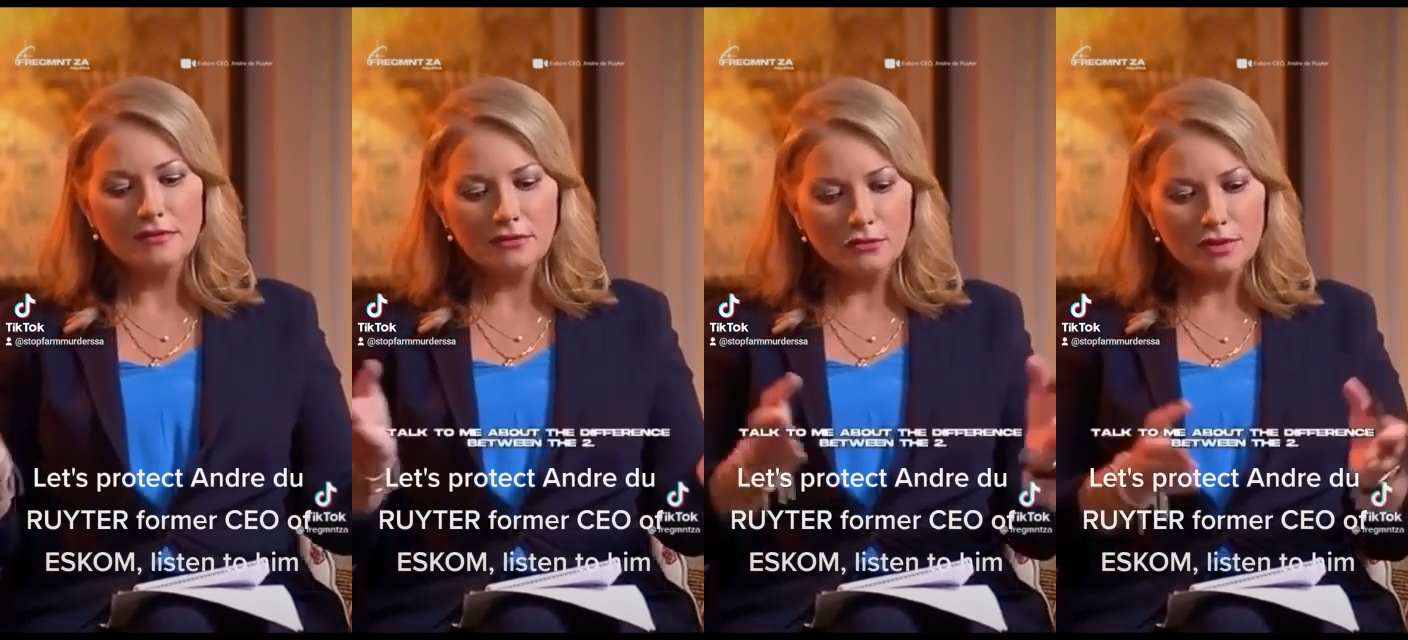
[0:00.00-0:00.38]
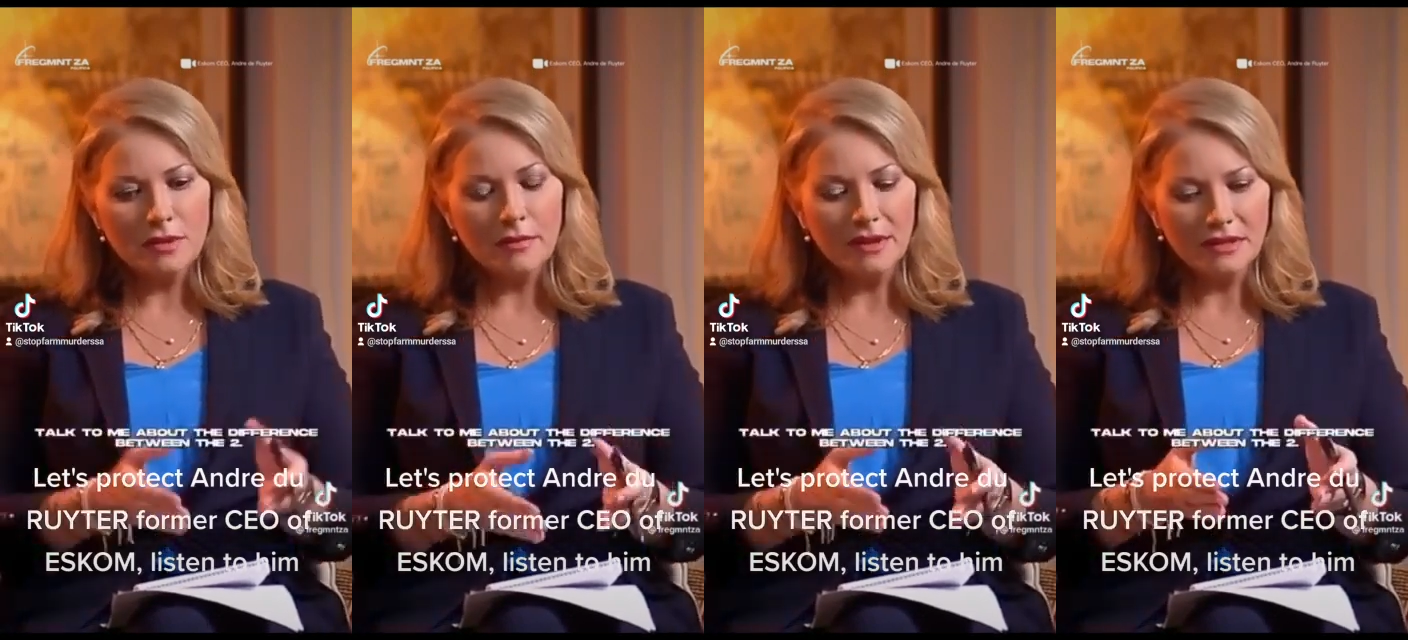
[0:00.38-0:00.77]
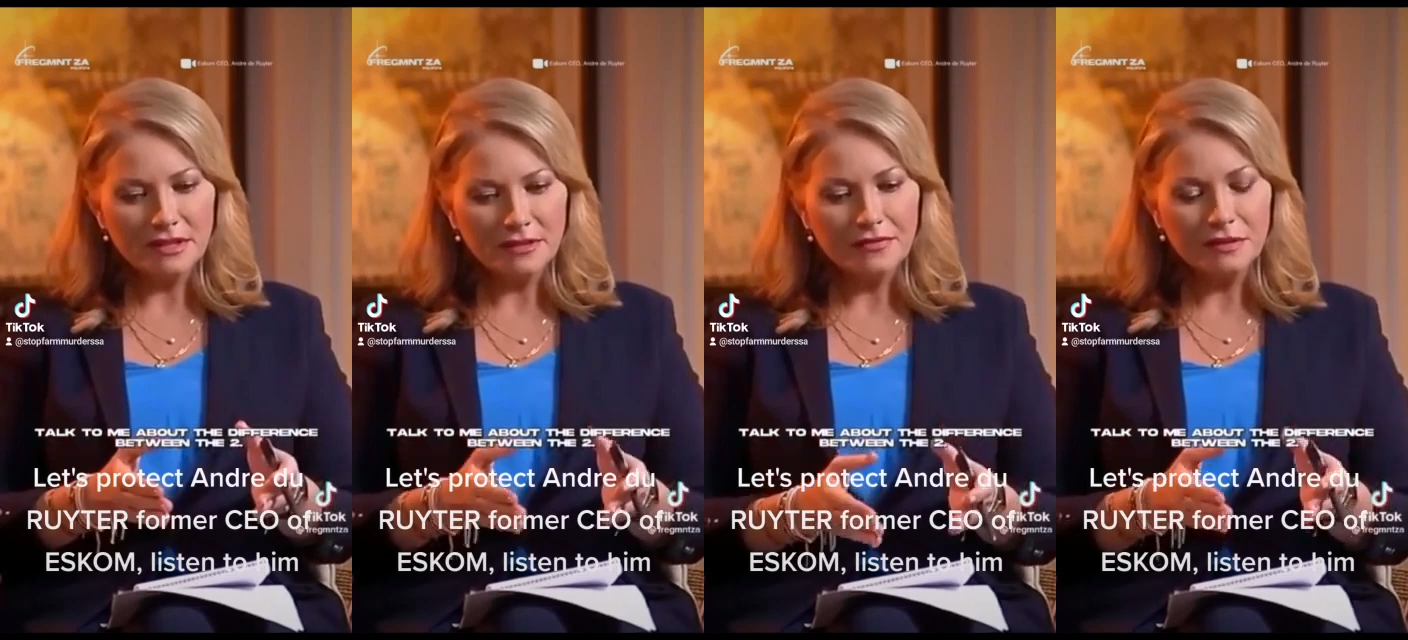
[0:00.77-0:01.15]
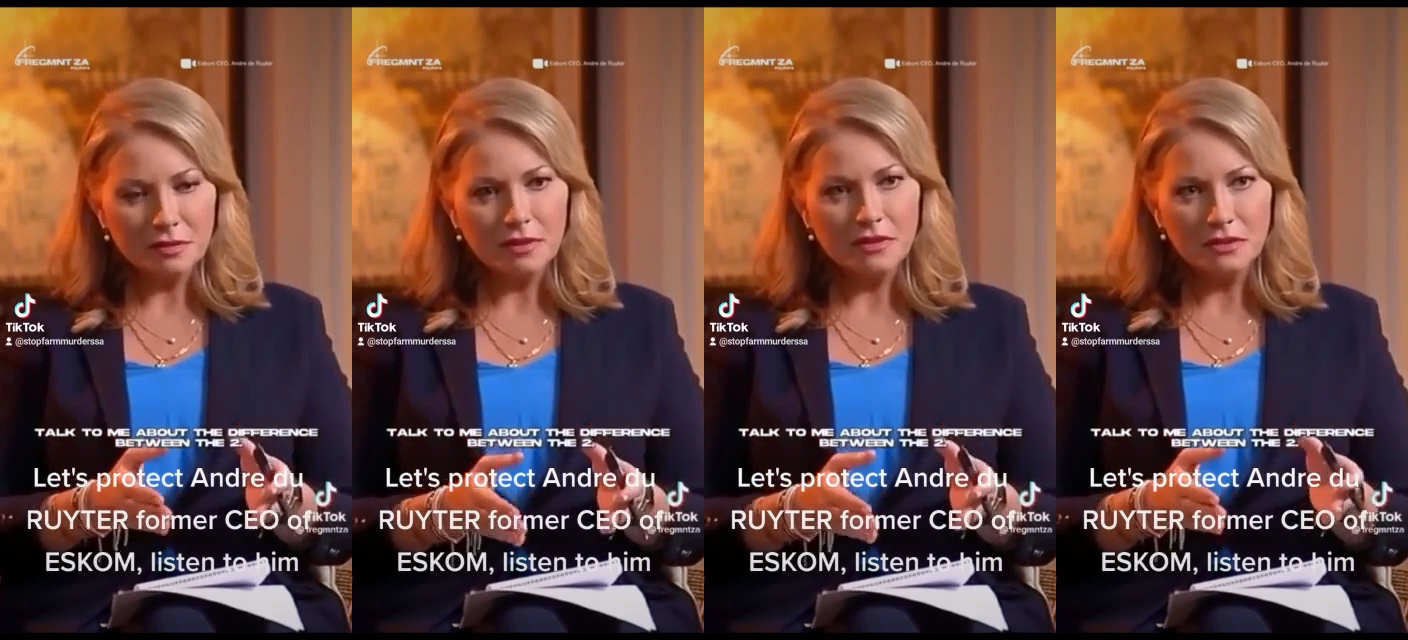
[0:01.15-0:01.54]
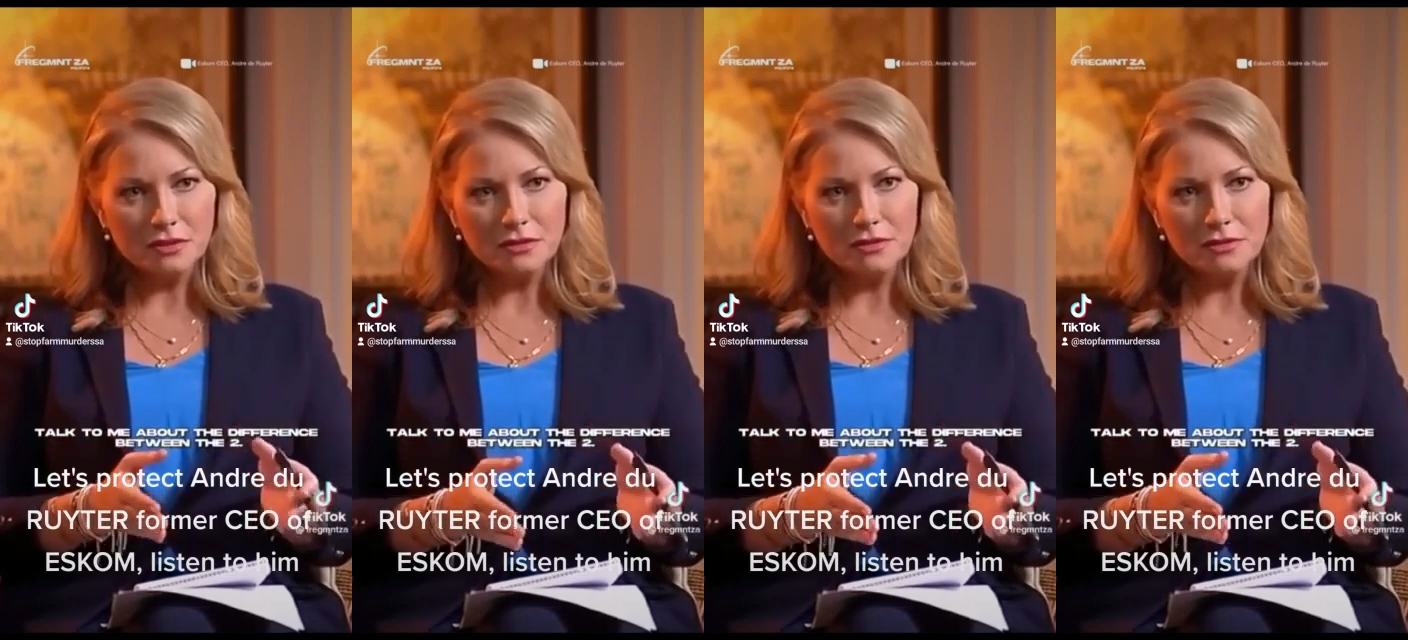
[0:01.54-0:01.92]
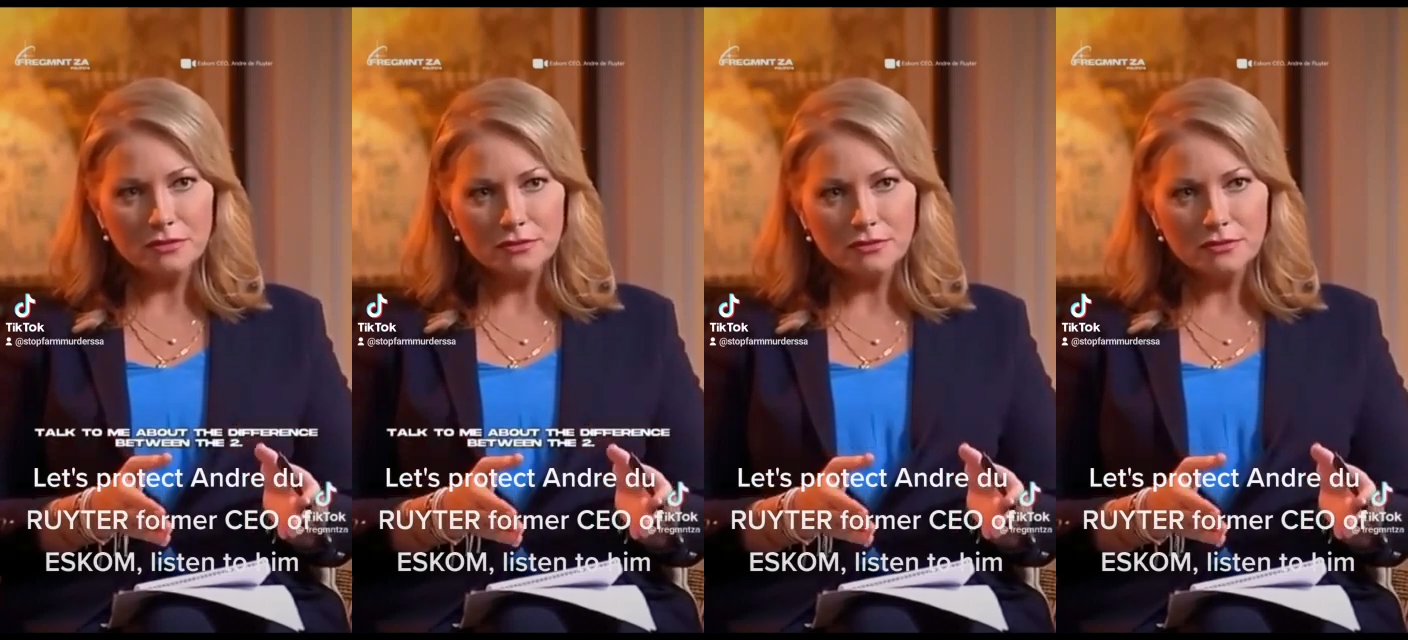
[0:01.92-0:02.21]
Talk to me about the difference between the two.